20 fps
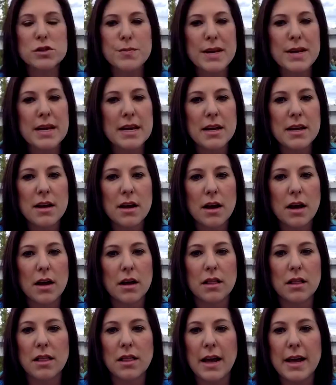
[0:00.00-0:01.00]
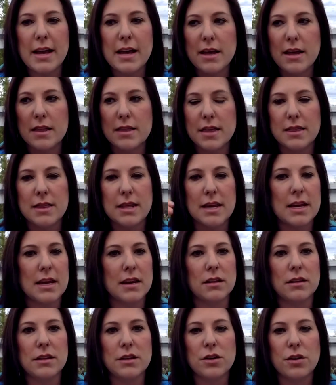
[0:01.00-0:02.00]
me a client, then they
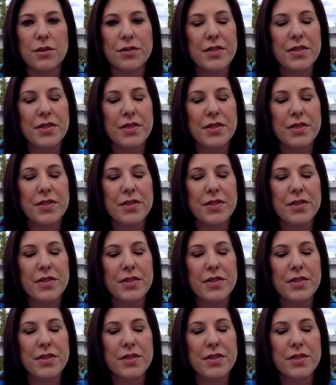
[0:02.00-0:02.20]
get a little